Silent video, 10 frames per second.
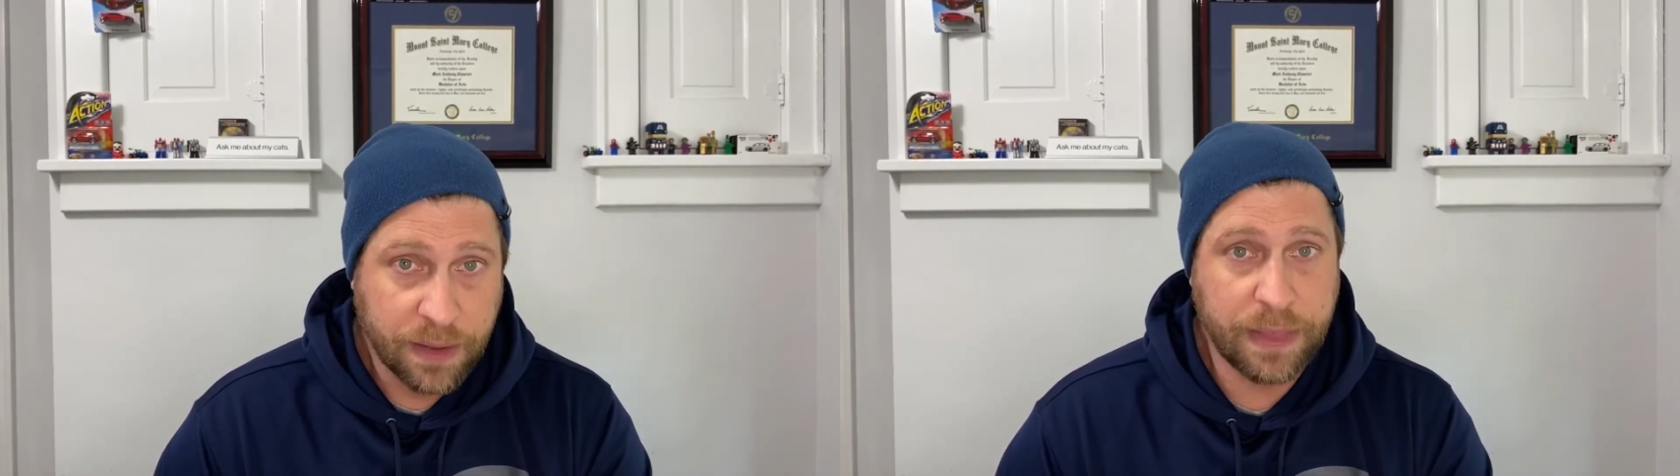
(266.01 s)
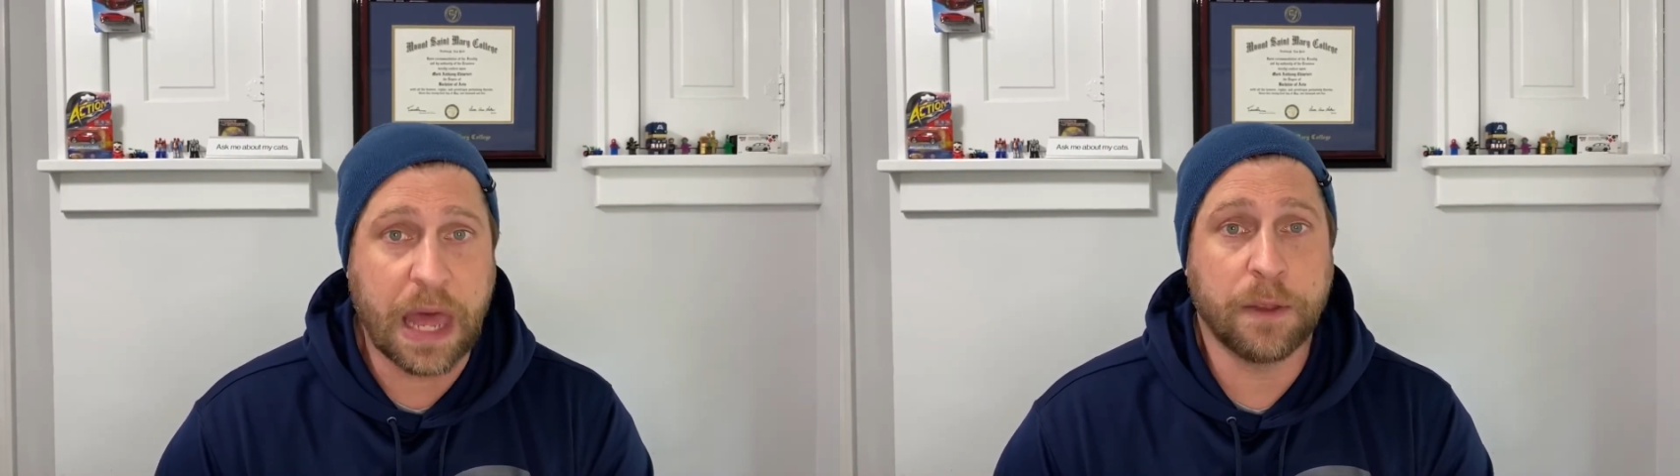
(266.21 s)

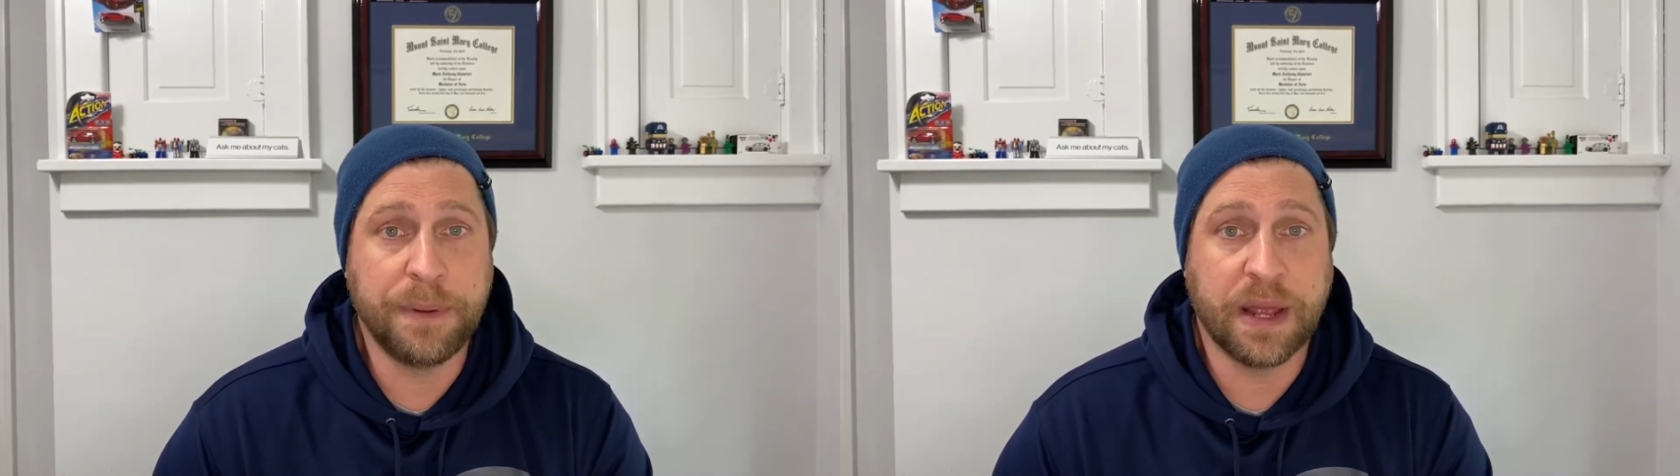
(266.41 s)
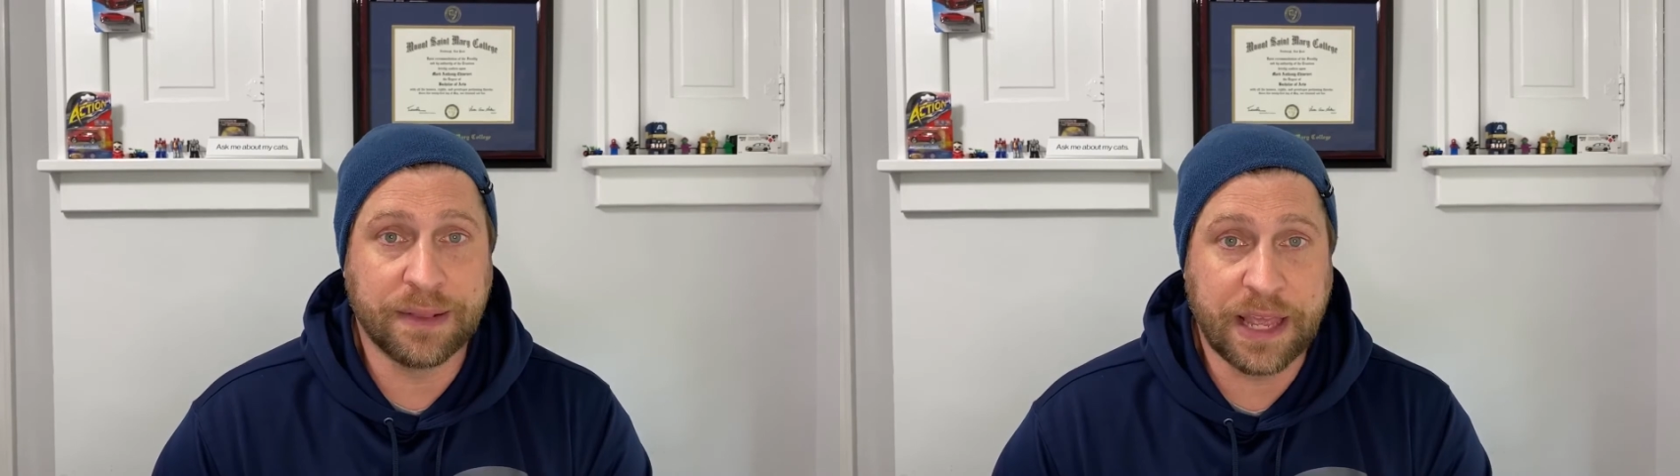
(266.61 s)
that'll
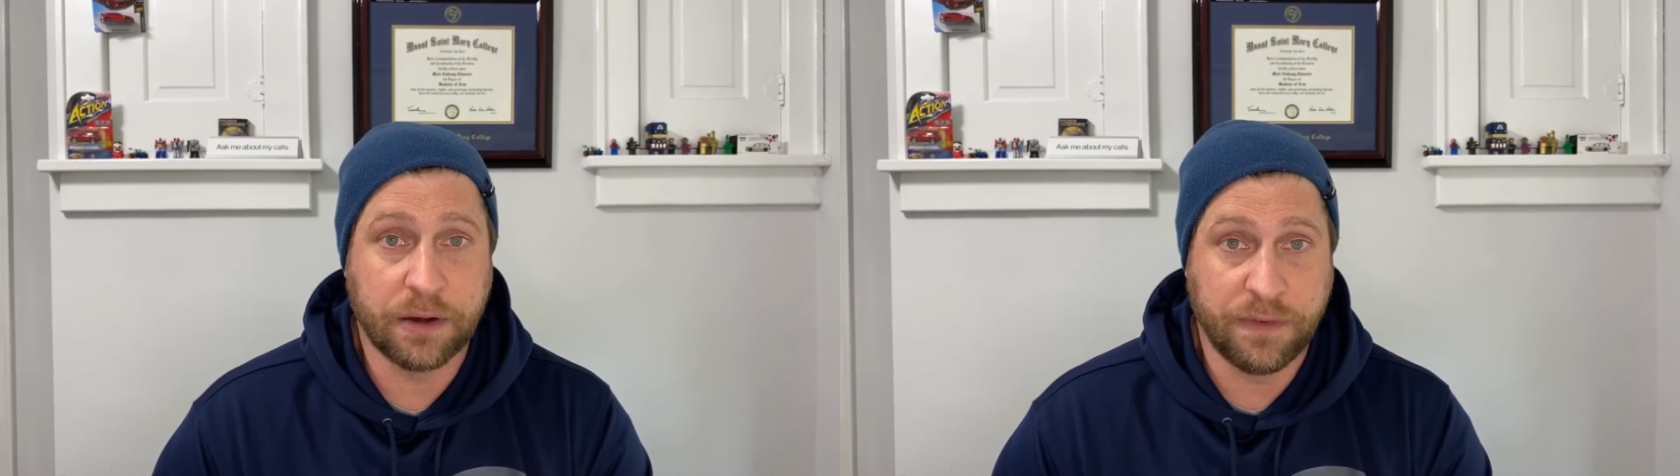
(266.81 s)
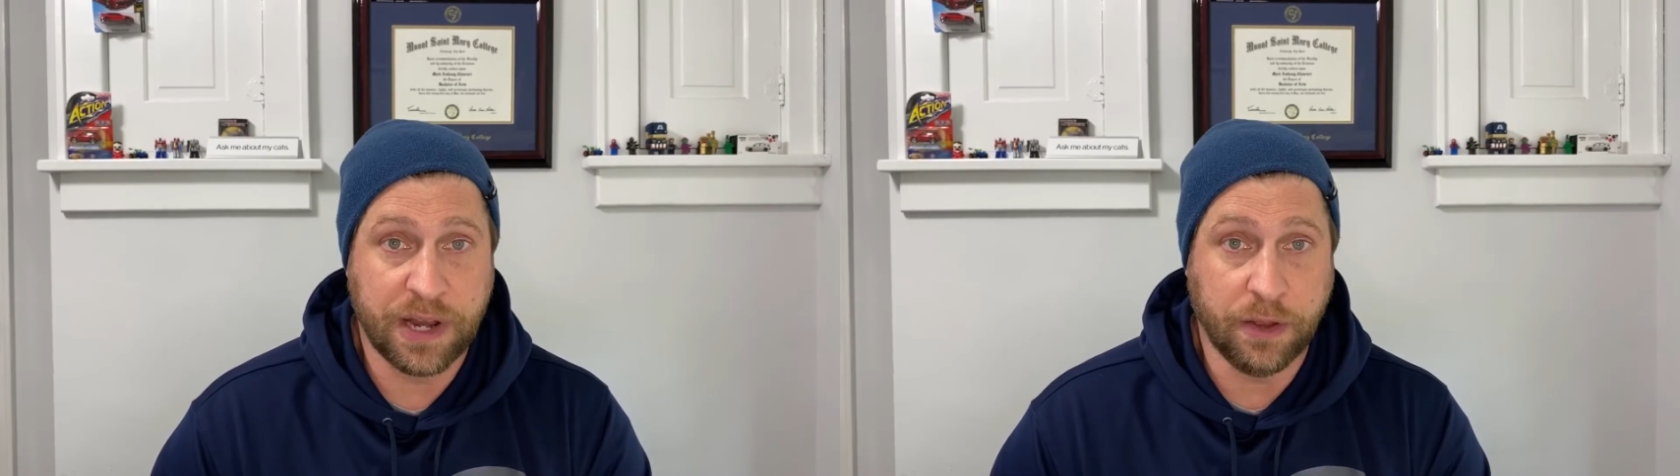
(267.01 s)
be on
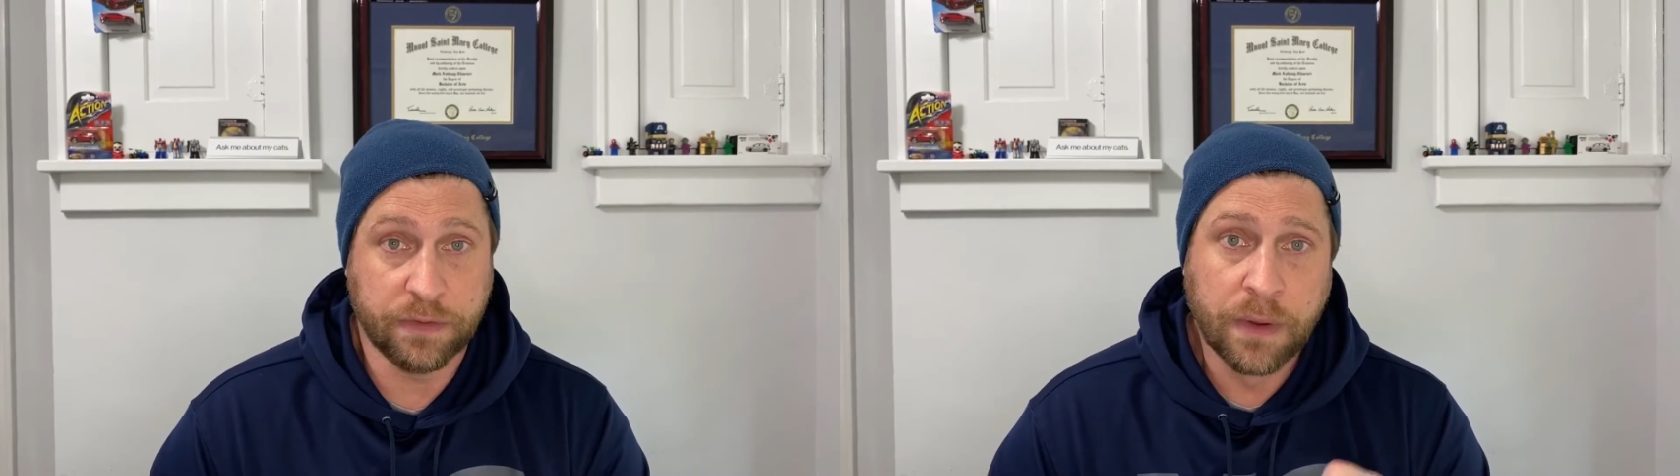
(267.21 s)
later videos.